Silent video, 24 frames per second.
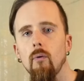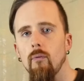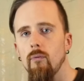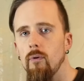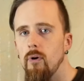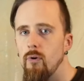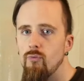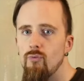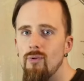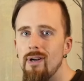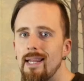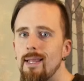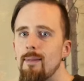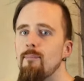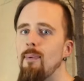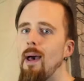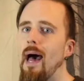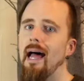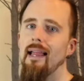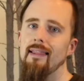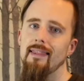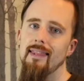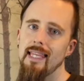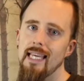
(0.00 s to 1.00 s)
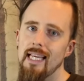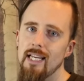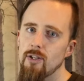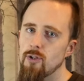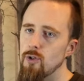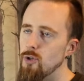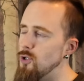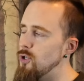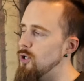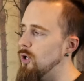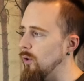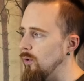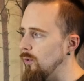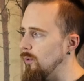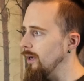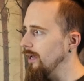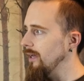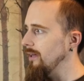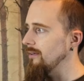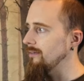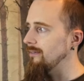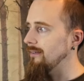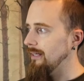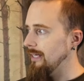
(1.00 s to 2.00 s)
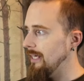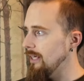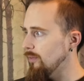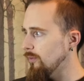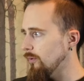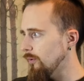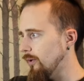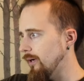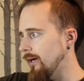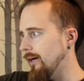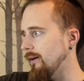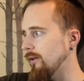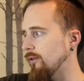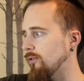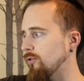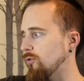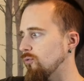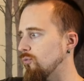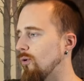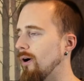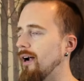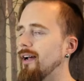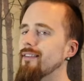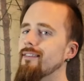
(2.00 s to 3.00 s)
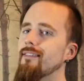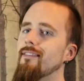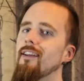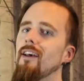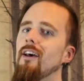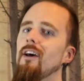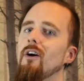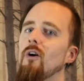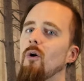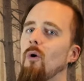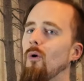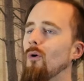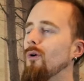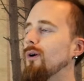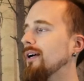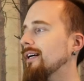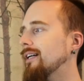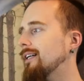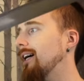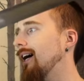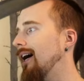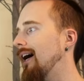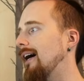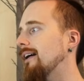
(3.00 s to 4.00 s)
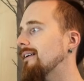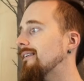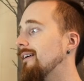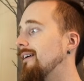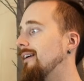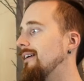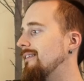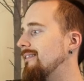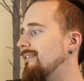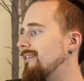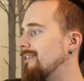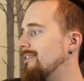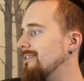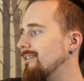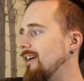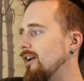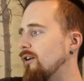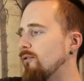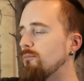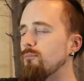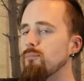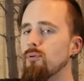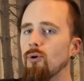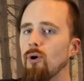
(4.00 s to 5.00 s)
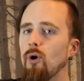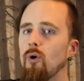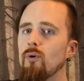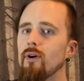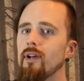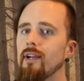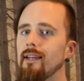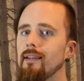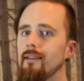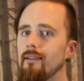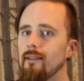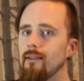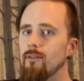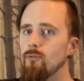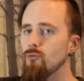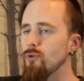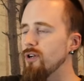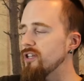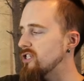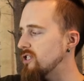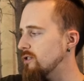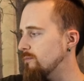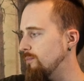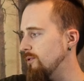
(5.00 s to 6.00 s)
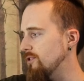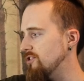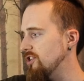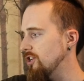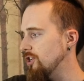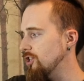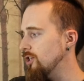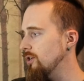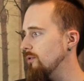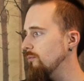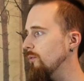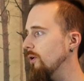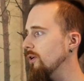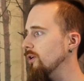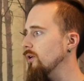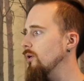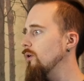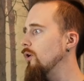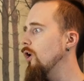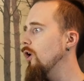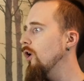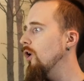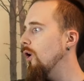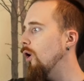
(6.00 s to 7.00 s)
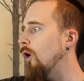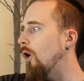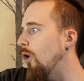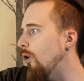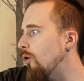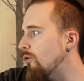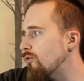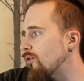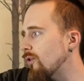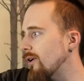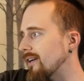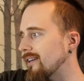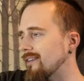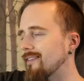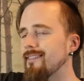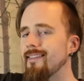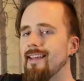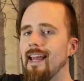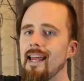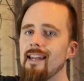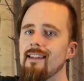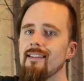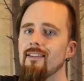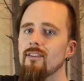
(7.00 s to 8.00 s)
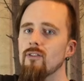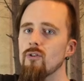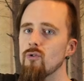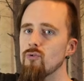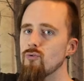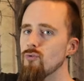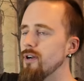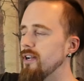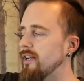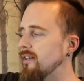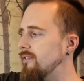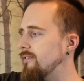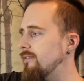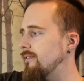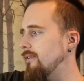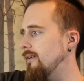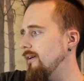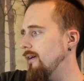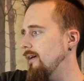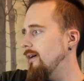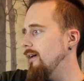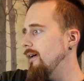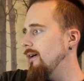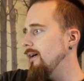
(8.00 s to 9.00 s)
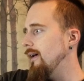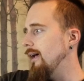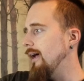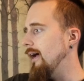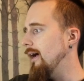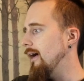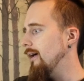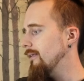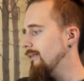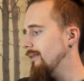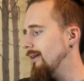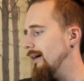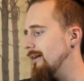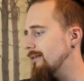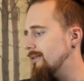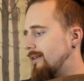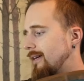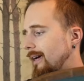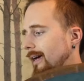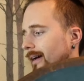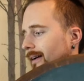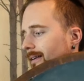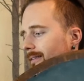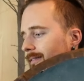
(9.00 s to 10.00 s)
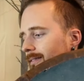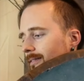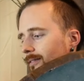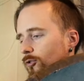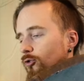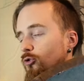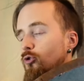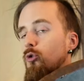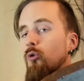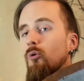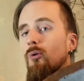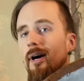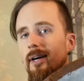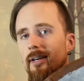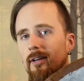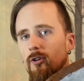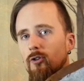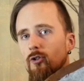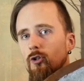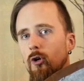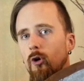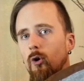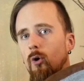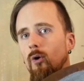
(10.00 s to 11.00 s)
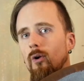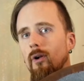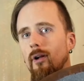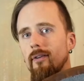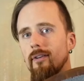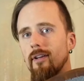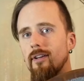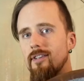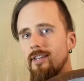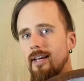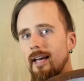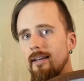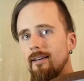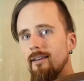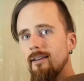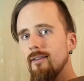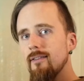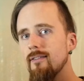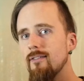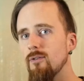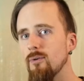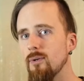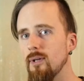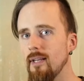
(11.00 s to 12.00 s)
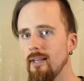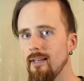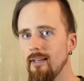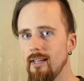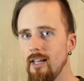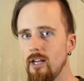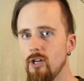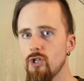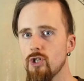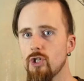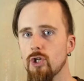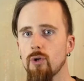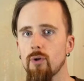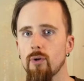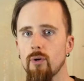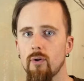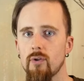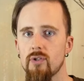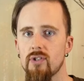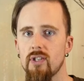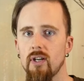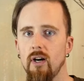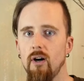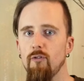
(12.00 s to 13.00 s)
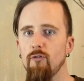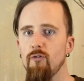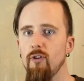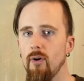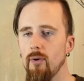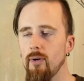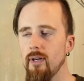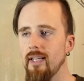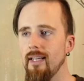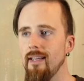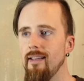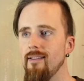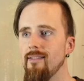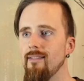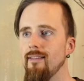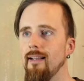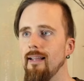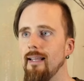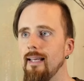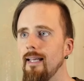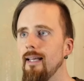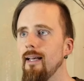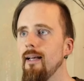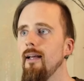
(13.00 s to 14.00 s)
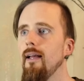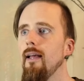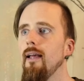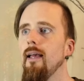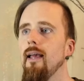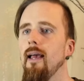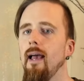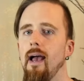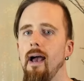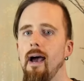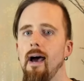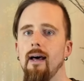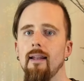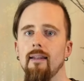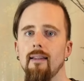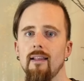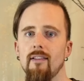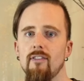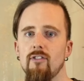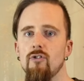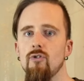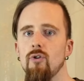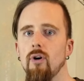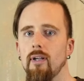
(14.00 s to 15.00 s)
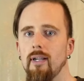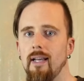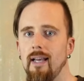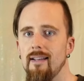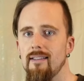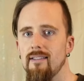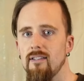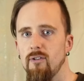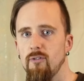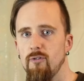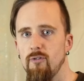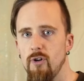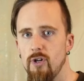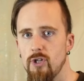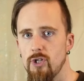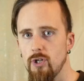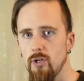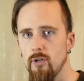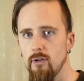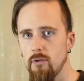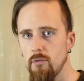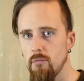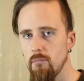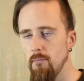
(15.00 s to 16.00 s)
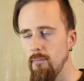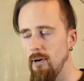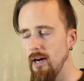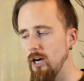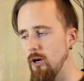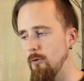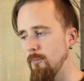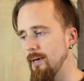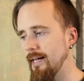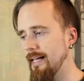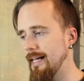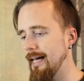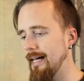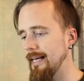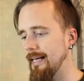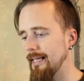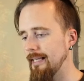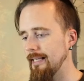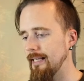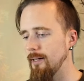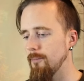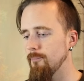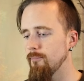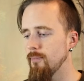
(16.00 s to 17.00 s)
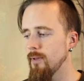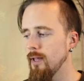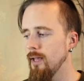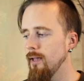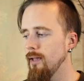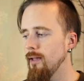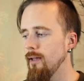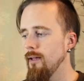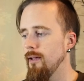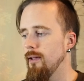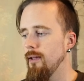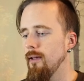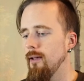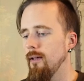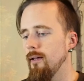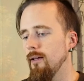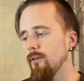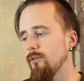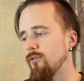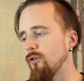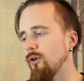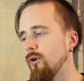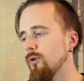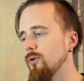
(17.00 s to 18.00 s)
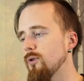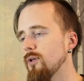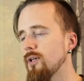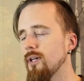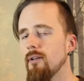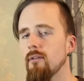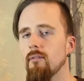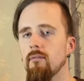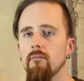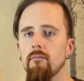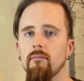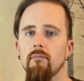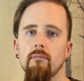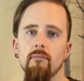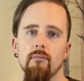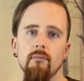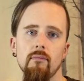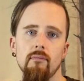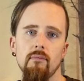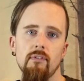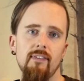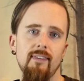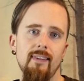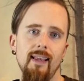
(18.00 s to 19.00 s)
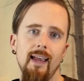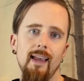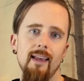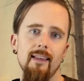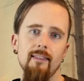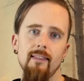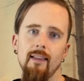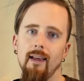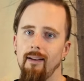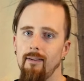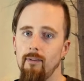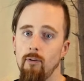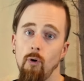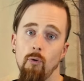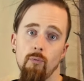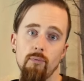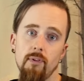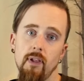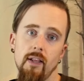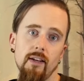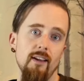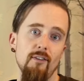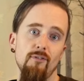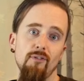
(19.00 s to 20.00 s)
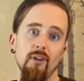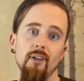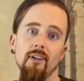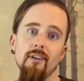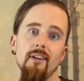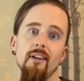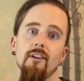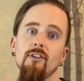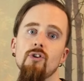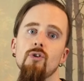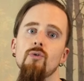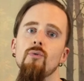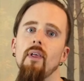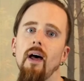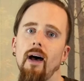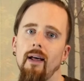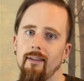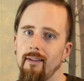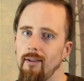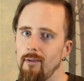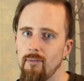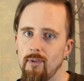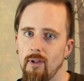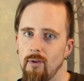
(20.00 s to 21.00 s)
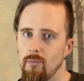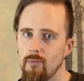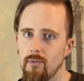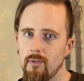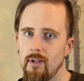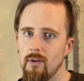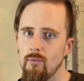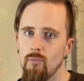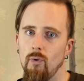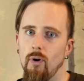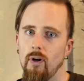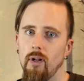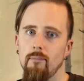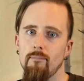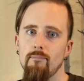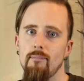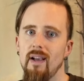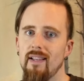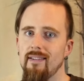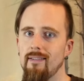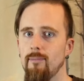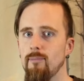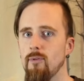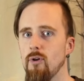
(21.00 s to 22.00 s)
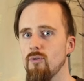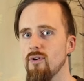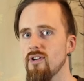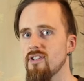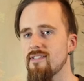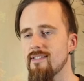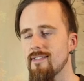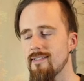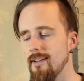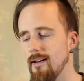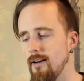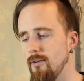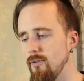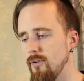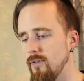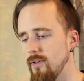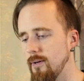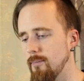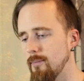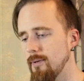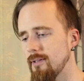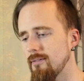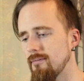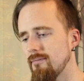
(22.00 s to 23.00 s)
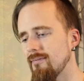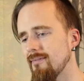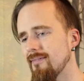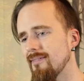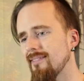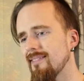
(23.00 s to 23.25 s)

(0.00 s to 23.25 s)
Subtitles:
a really bad thing to do is either in a thrust or a cut is this kind of broken wrist position where you overextend the wrist, and that takes quite a toll on the tendons. You can injure yourself very easily, and it's not as efficient biomechanically. So you can say that, oh, they definitely didn't do that. They didn't want to mess up their wrists and everything, but